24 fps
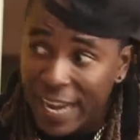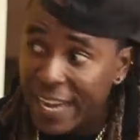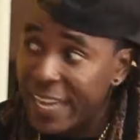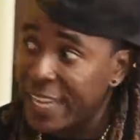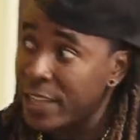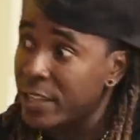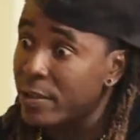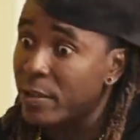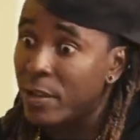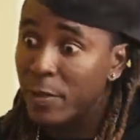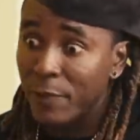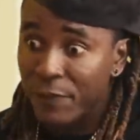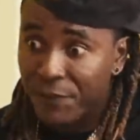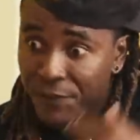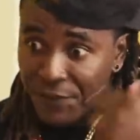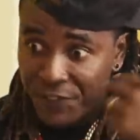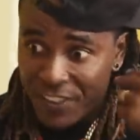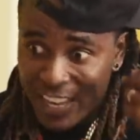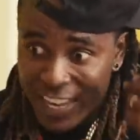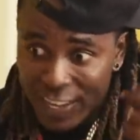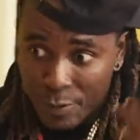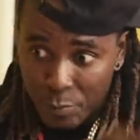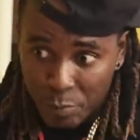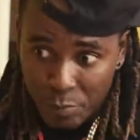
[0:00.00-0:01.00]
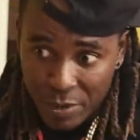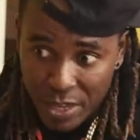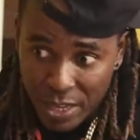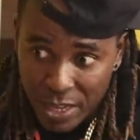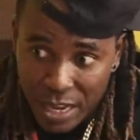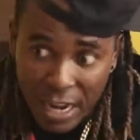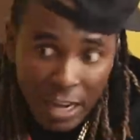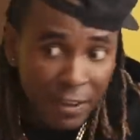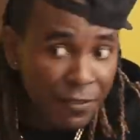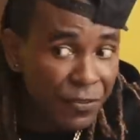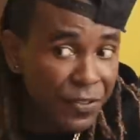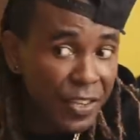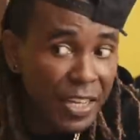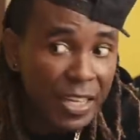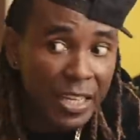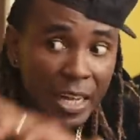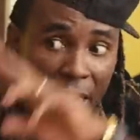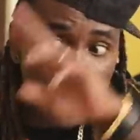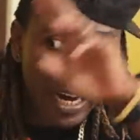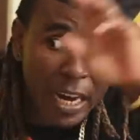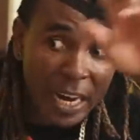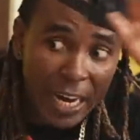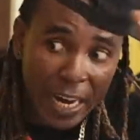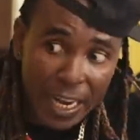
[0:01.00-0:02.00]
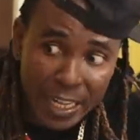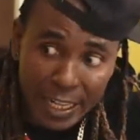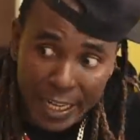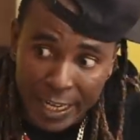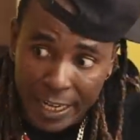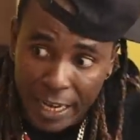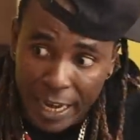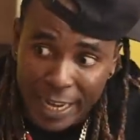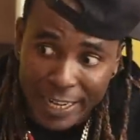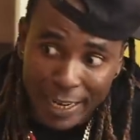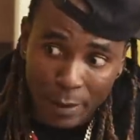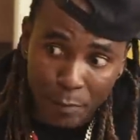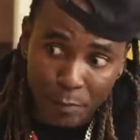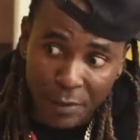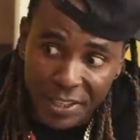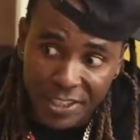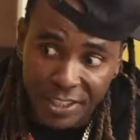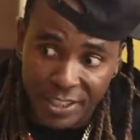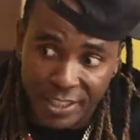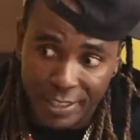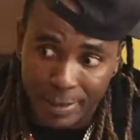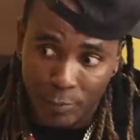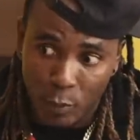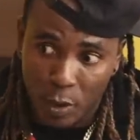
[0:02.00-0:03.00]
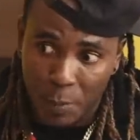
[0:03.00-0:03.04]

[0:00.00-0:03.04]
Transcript: it feed me and feed all of the other business that